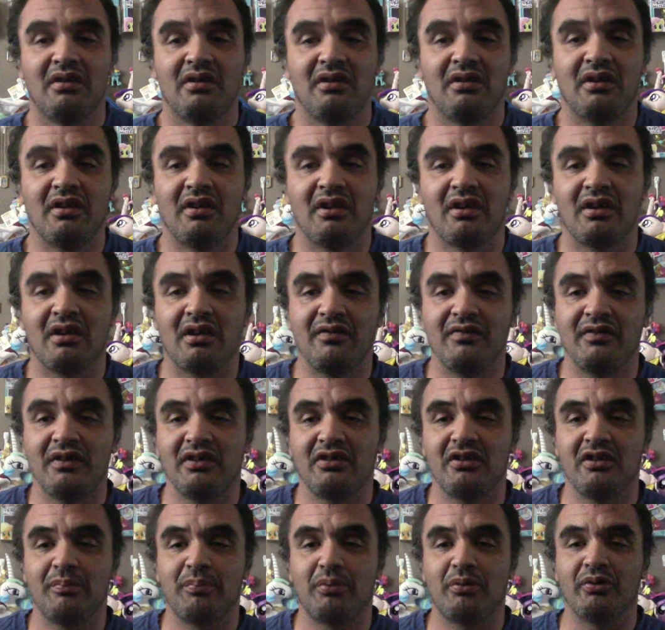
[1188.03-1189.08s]
then they could have
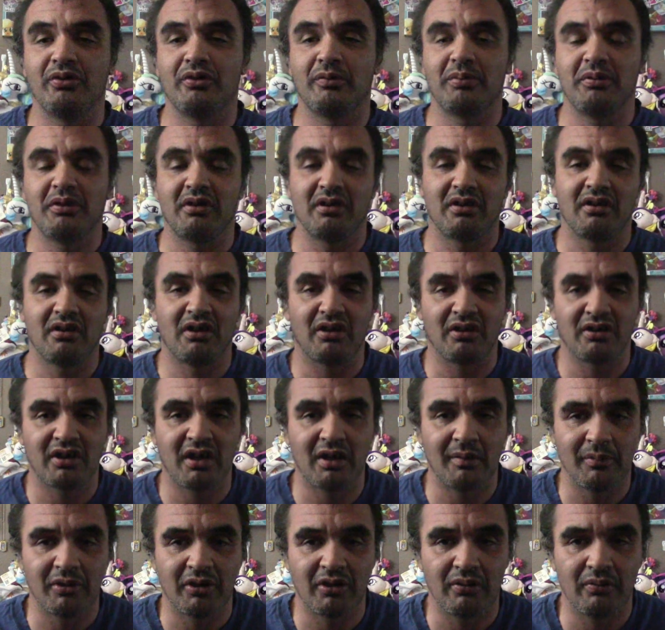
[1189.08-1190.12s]
easily pulled the plug a long
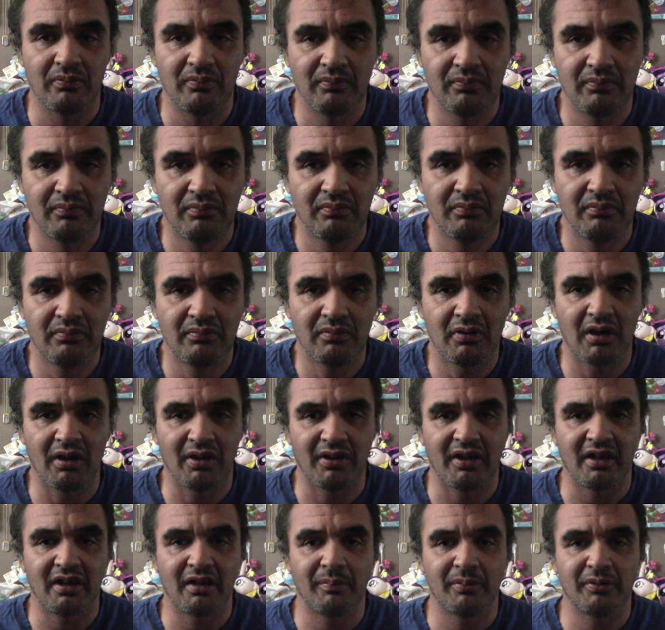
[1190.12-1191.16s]
time ago
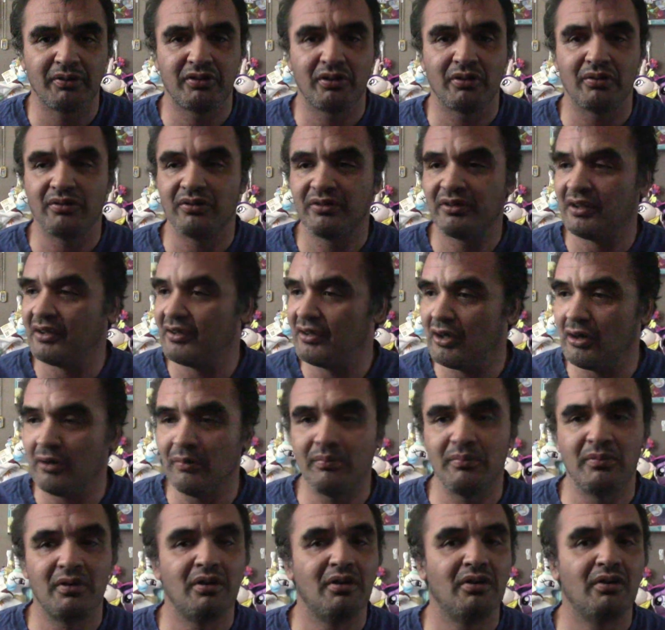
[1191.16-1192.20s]
on that episode and said,
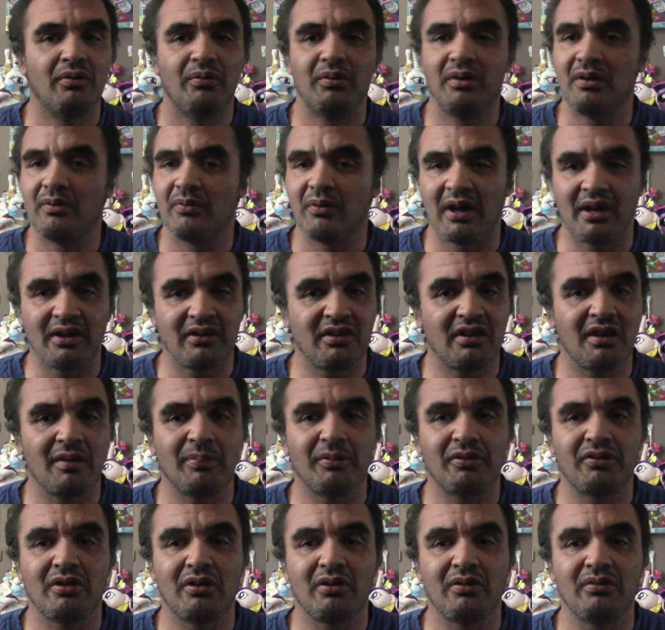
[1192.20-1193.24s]
nope. Rewrite the
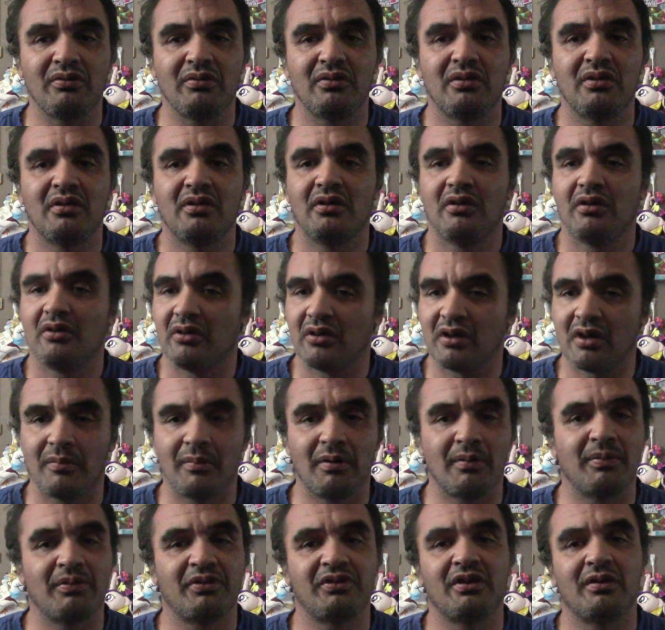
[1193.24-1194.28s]
episode or
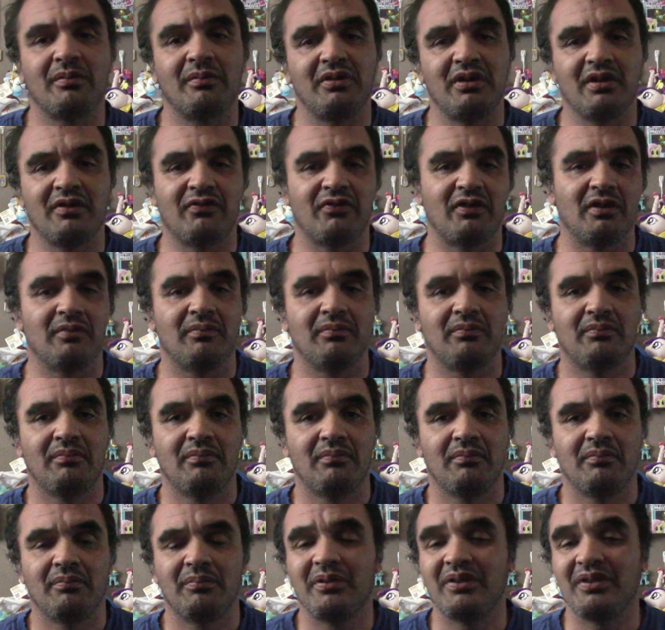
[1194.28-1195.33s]
come up with something different.
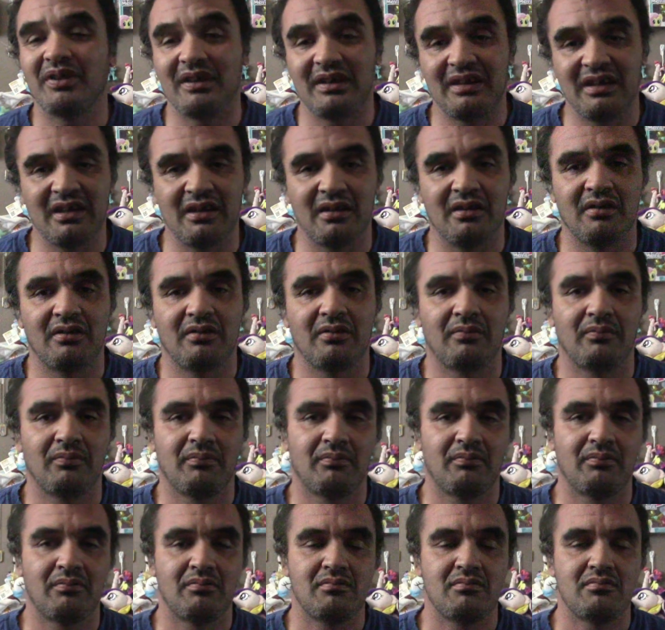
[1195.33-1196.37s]
But they didn't.
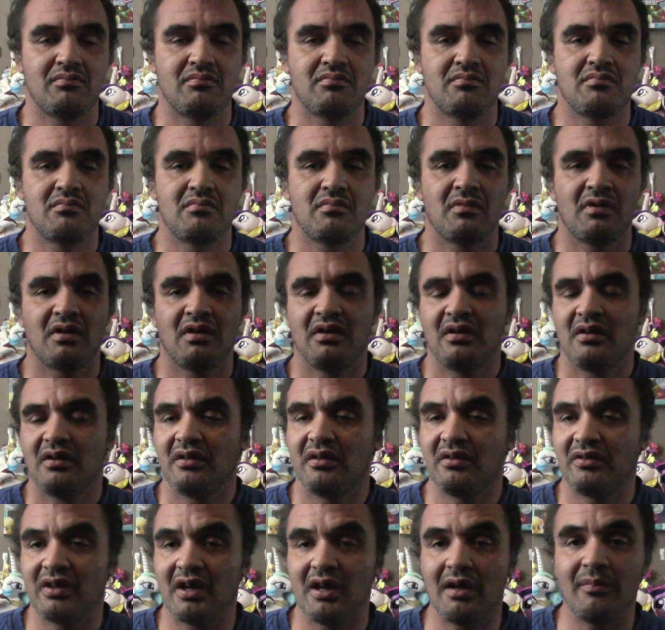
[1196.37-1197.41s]

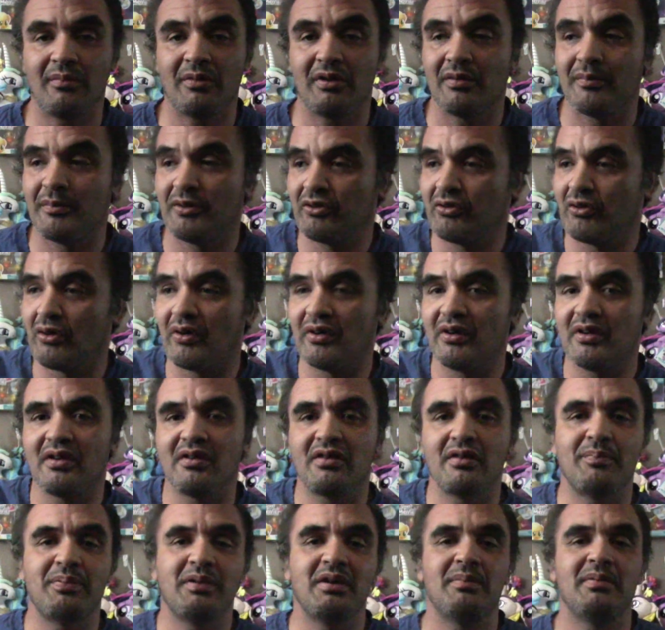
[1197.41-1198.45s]
The same with the majority
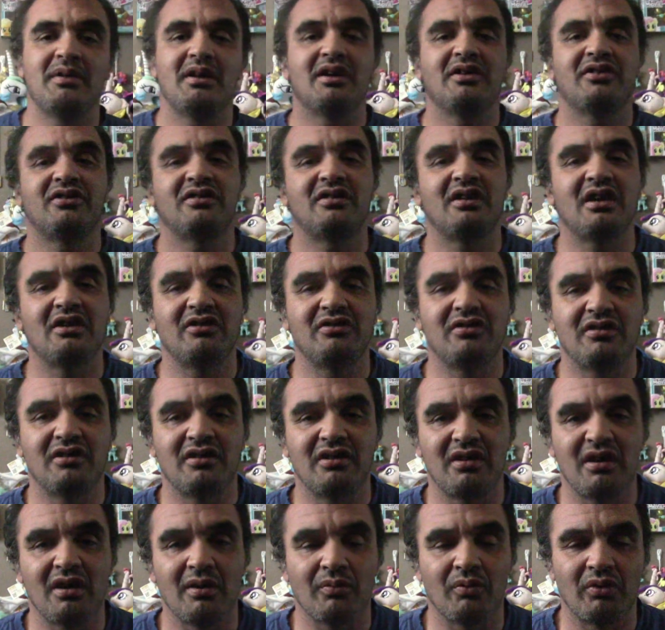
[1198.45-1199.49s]
of the P B S stations
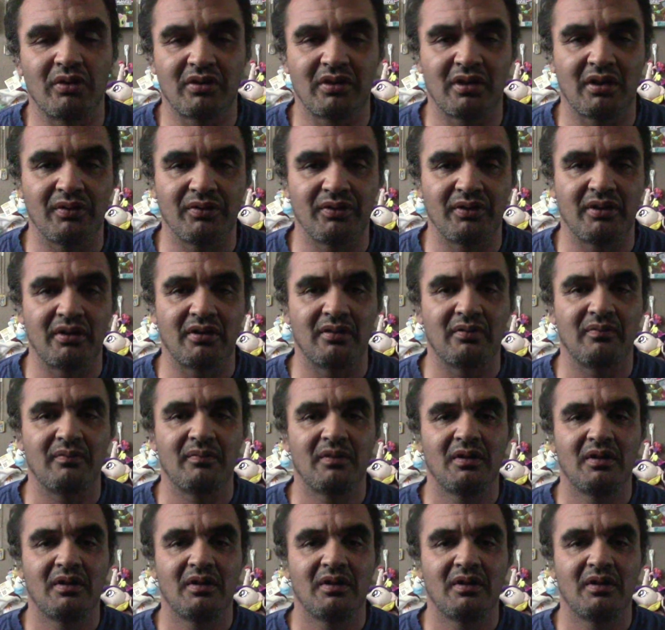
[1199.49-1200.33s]
and networks out there.